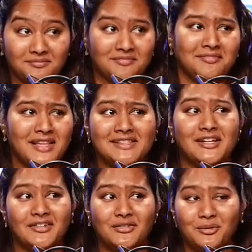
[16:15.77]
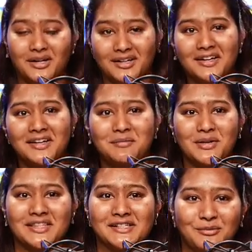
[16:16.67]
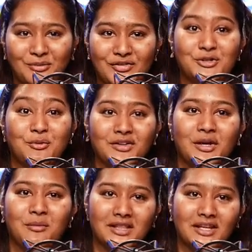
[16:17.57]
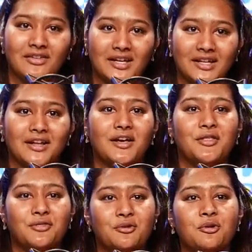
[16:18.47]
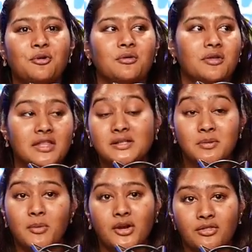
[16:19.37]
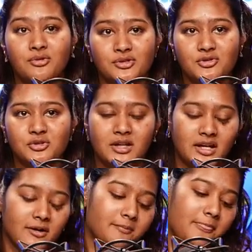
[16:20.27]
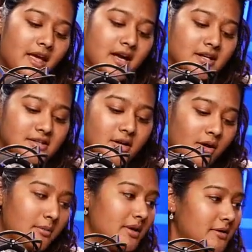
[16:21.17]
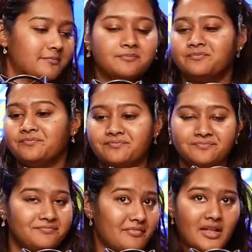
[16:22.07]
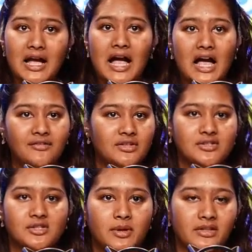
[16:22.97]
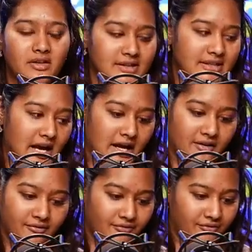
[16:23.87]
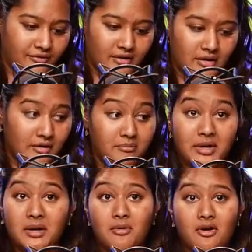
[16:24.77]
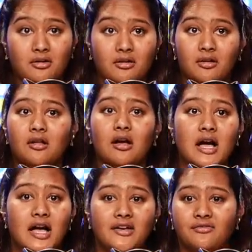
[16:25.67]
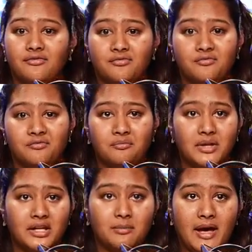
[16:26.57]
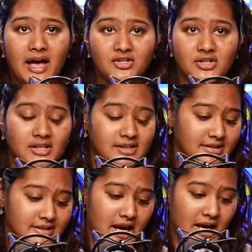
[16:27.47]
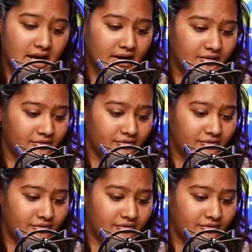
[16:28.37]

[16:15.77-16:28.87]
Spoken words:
That's not even a word. But the superficial world that we live in, that's promoted through social media. So, I mean, I've done so many things. I've been a model. I've been in pageants. I've